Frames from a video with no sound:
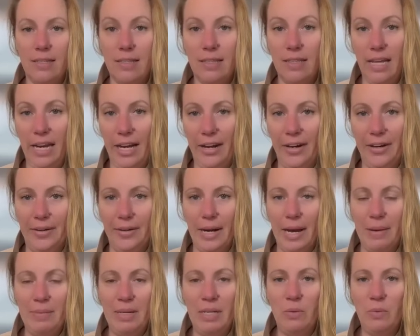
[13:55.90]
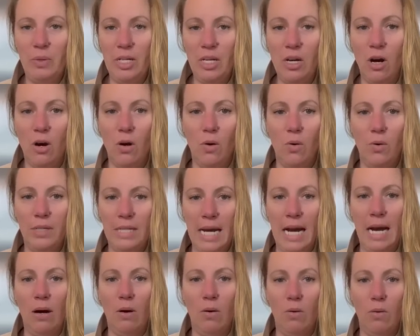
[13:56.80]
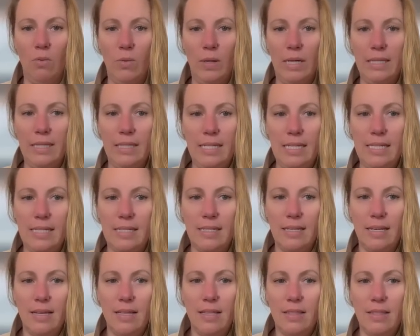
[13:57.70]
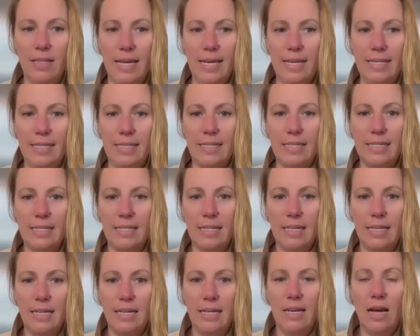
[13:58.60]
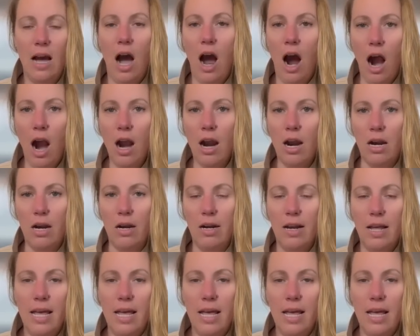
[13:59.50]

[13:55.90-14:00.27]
there. I mean, we know now what these things are,